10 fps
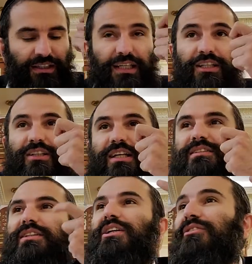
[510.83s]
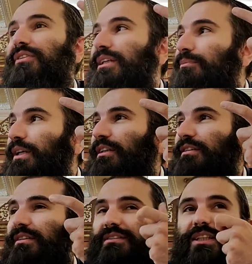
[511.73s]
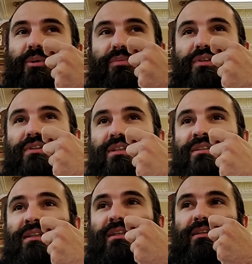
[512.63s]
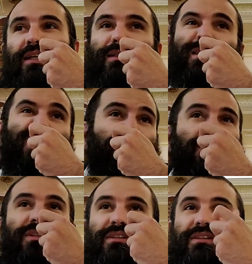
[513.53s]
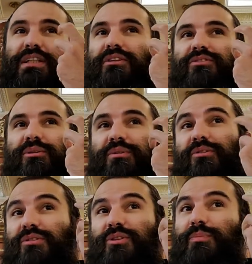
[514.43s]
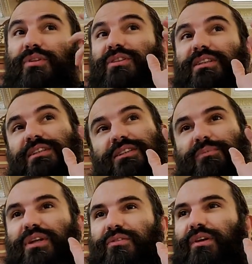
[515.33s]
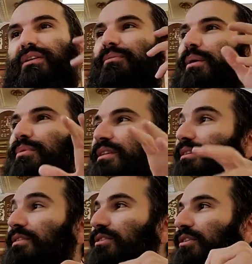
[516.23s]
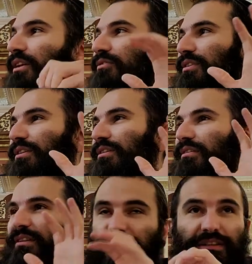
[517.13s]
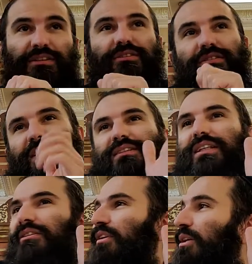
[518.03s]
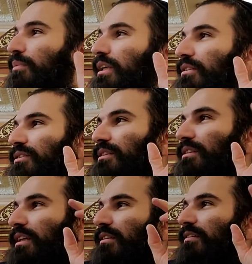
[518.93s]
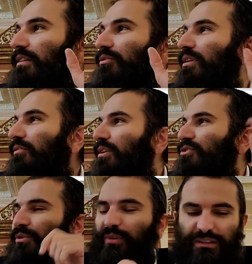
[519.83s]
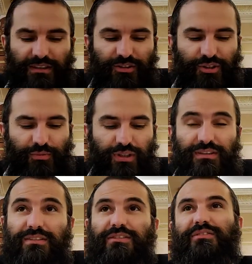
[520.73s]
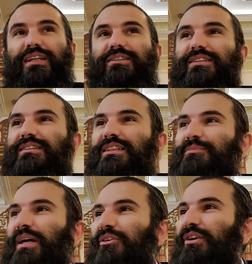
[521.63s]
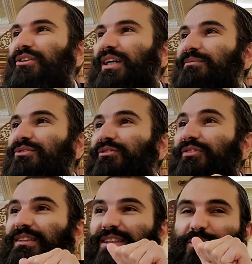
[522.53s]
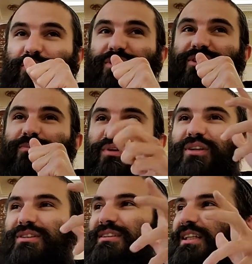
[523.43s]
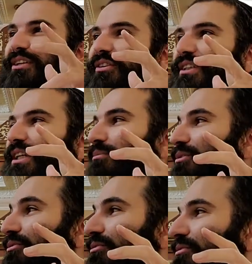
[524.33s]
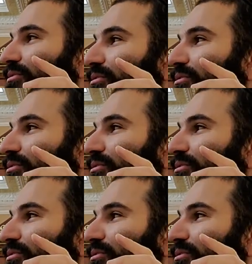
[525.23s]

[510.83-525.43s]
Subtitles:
And you're not scared of anybody. That's like a person, right? You could be scared of somebody, or this person is a big threat to my business, you know, I have to... Not scared of anybody. He knows at the end of the day, whatever Hashem wants, that Hashem wants. And it says by Kriyat Yamsuf, it says a person's parnasa is like Kriyat Yamsuf.